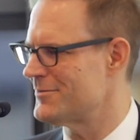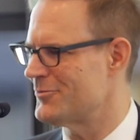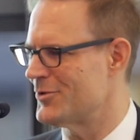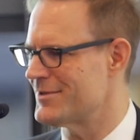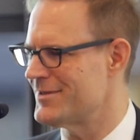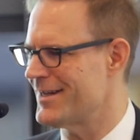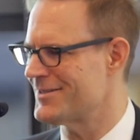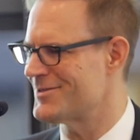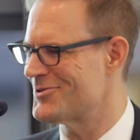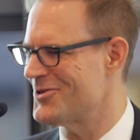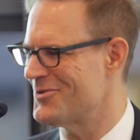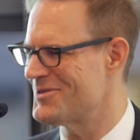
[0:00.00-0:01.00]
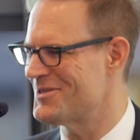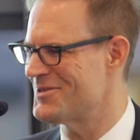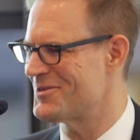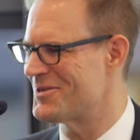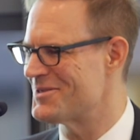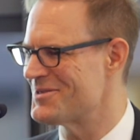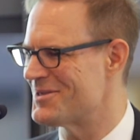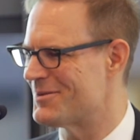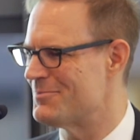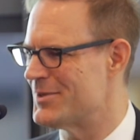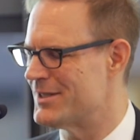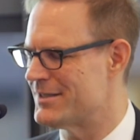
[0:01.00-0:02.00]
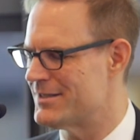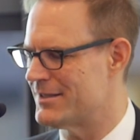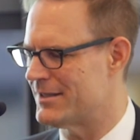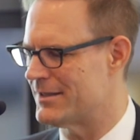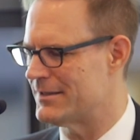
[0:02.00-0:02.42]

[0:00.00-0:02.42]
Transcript: What's next is always interesting, but